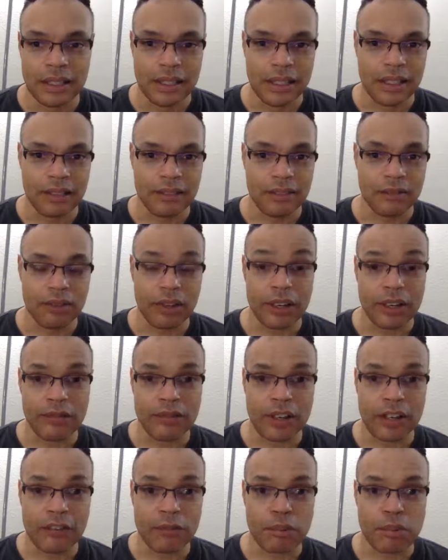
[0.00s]
it's a very
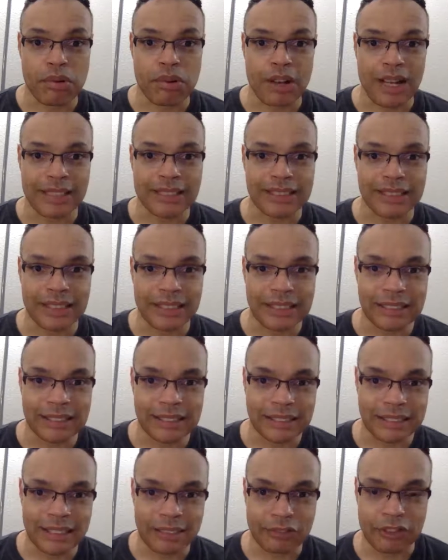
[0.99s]
involved
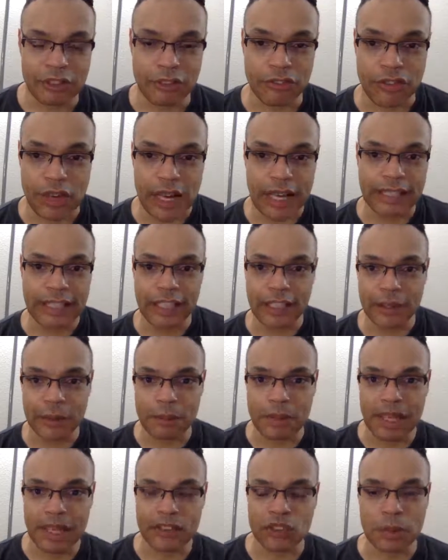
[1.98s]
process of refining your
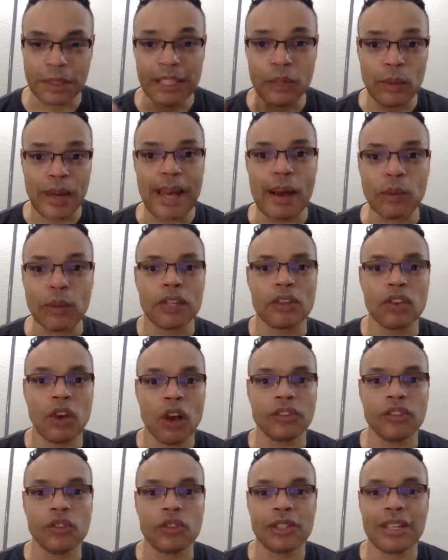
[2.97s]
pitch. But anyway, I want to
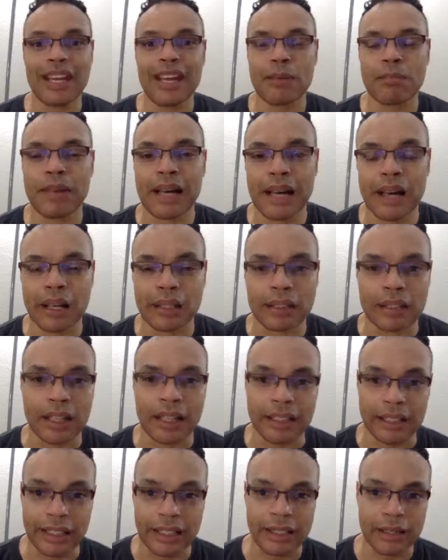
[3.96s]
talk to you today about
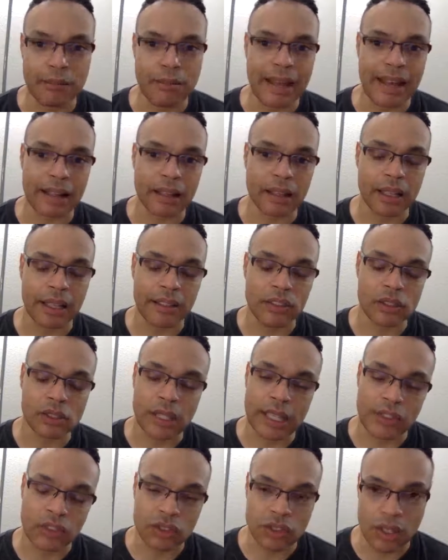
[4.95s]
Alita: Battle
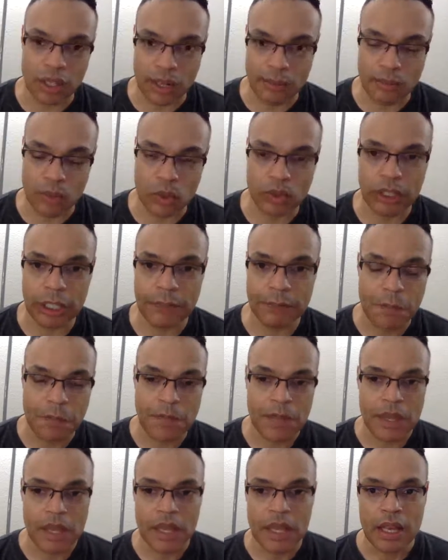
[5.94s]
Angel. I saw that movie.
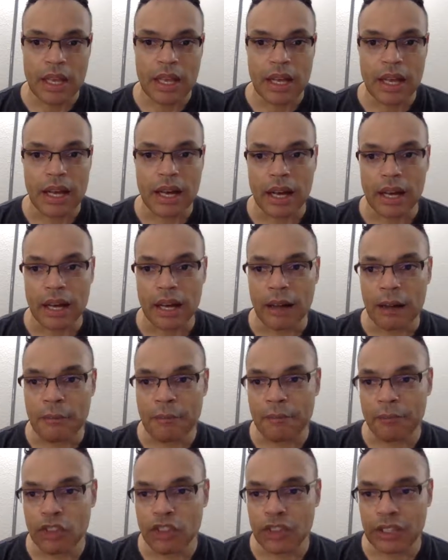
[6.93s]

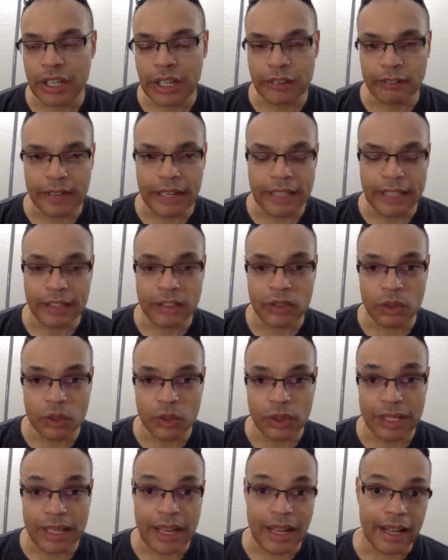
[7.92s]
Just to get right into
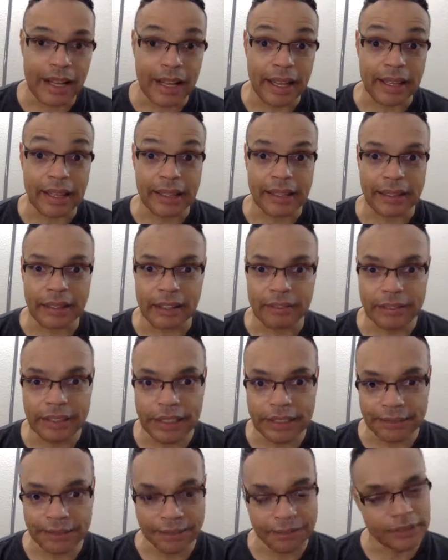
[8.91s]
it, I loved
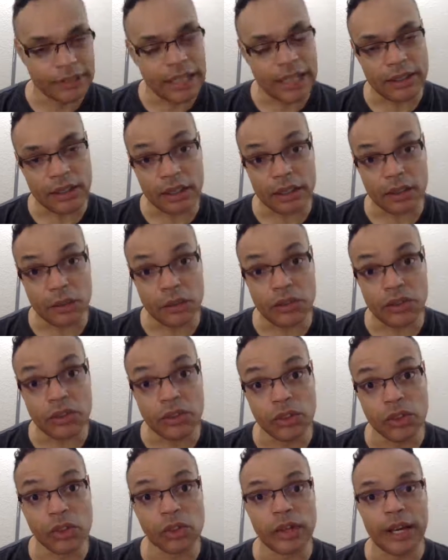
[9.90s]
it. I thought it was
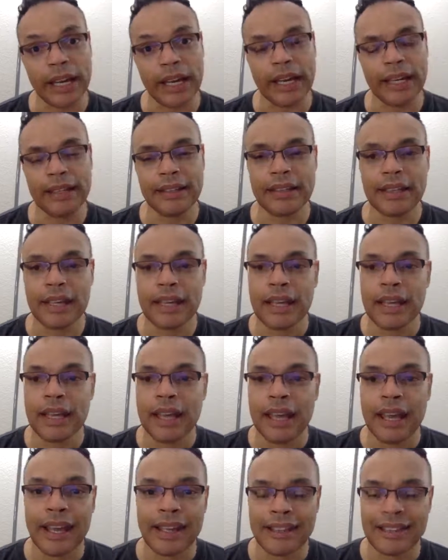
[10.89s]
great.
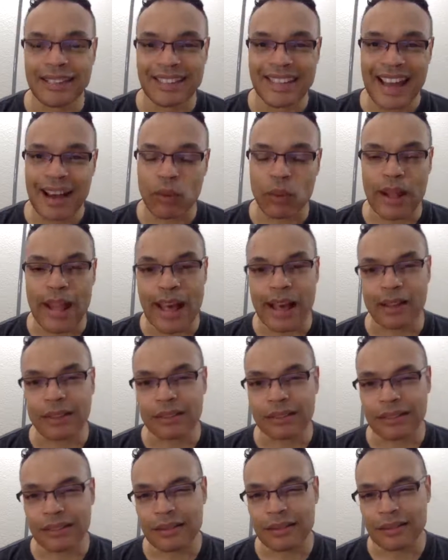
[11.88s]
It is not
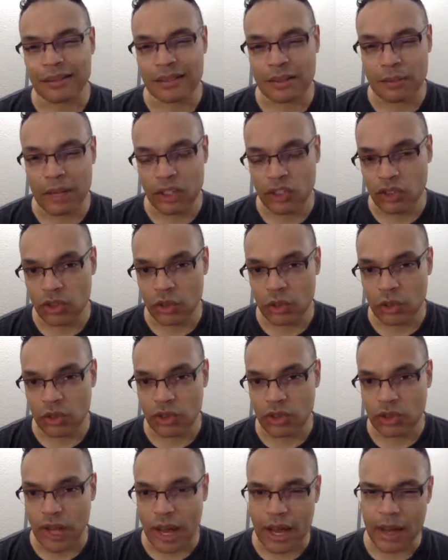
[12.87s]
without some
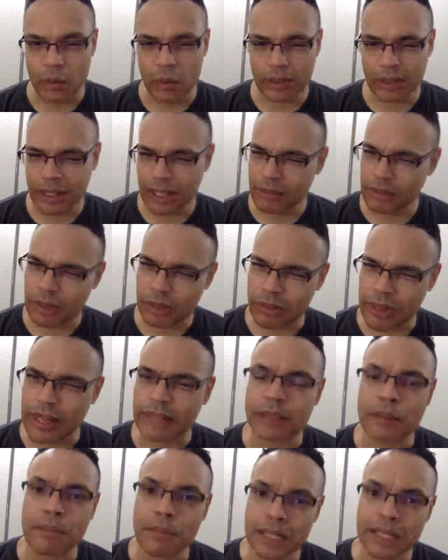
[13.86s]
issues. I would give it
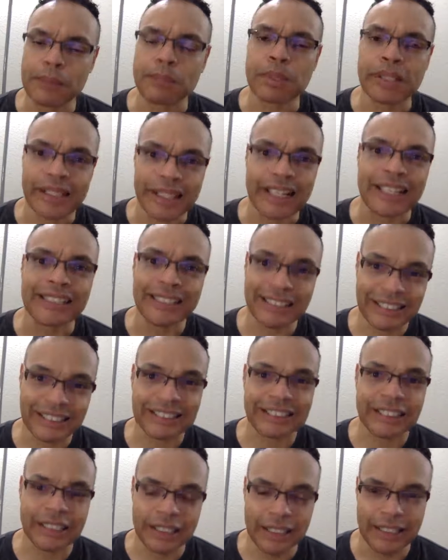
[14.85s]
around a B
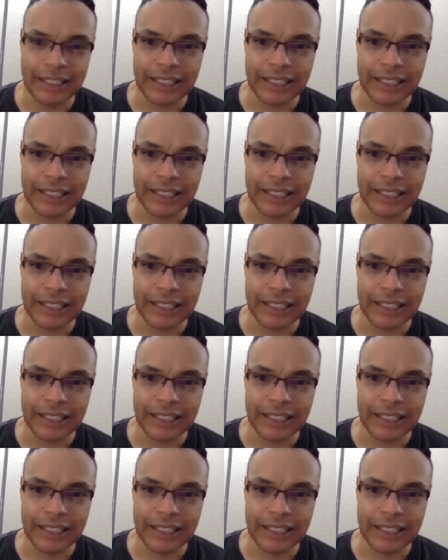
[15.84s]
plus,